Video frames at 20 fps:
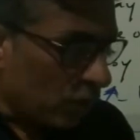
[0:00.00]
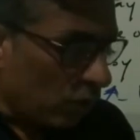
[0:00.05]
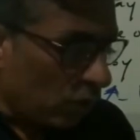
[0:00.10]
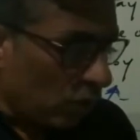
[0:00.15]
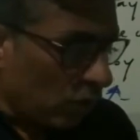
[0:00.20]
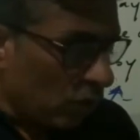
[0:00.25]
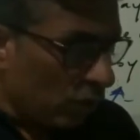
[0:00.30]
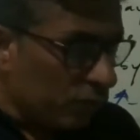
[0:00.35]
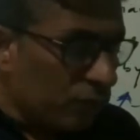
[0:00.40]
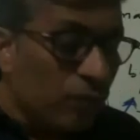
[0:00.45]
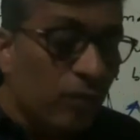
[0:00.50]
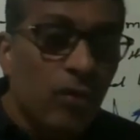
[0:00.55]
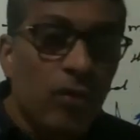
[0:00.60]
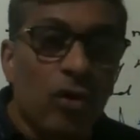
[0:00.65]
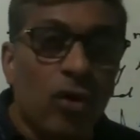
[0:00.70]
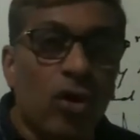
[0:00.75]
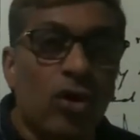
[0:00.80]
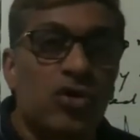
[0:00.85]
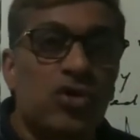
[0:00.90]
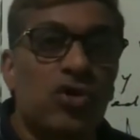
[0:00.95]
of
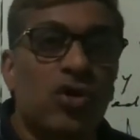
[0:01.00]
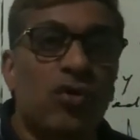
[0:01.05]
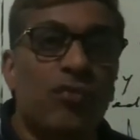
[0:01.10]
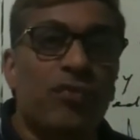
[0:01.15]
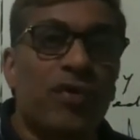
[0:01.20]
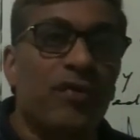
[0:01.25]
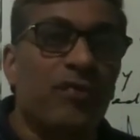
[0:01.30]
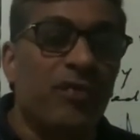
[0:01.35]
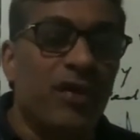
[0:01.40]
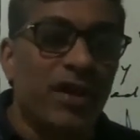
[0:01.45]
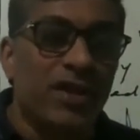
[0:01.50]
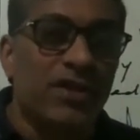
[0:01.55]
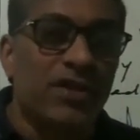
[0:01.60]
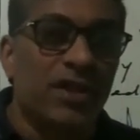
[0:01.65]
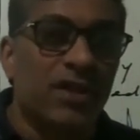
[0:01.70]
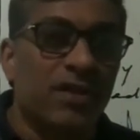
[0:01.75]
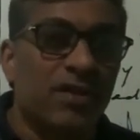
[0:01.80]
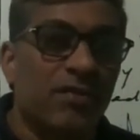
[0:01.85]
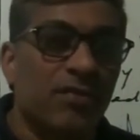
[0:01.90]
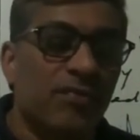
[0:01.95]
laws of
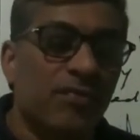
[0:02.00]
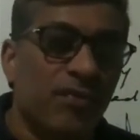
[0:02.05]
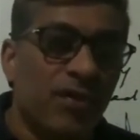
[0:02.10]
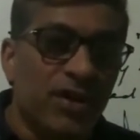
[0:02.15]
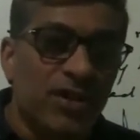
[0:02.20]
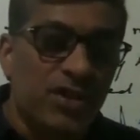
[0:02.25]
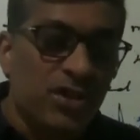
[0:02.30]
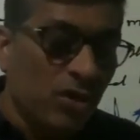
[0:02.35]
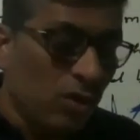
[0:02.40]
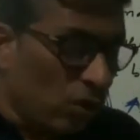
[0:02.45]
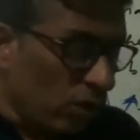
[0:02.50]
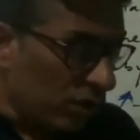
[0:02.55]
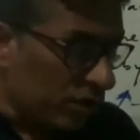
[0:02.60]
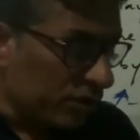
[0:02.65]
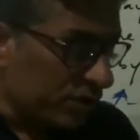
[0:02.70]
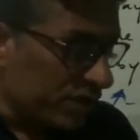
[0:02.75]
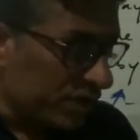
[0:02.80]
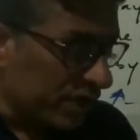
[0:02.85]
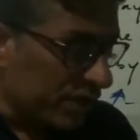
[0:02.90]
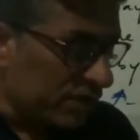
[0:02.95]
reflection. First law
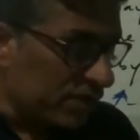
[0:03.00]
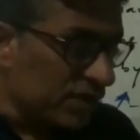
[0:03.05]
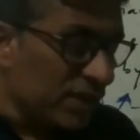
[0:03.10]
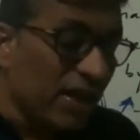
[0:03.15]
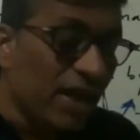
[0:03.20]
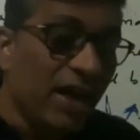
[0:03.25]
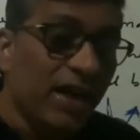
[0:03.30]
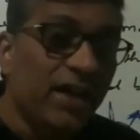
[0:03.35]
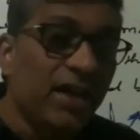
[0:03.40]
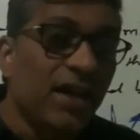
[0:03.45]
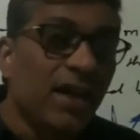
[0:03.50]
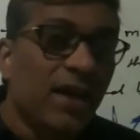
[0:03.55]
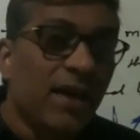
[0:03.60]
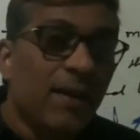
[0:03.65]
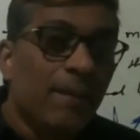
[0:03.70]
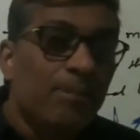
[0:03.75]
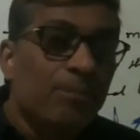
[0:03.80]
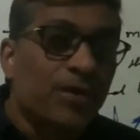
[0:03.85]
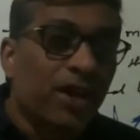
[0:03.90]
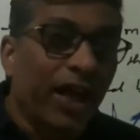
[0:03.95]
says that
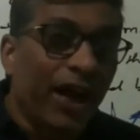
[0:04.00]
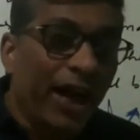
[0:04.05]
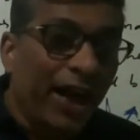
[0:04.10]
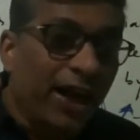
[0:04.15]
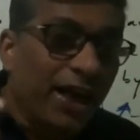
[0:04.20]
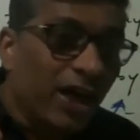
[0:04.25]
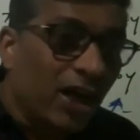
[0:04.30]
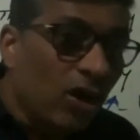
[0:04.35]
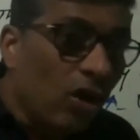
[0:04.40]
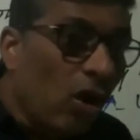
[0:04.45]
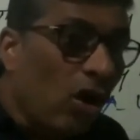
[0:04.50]
the angle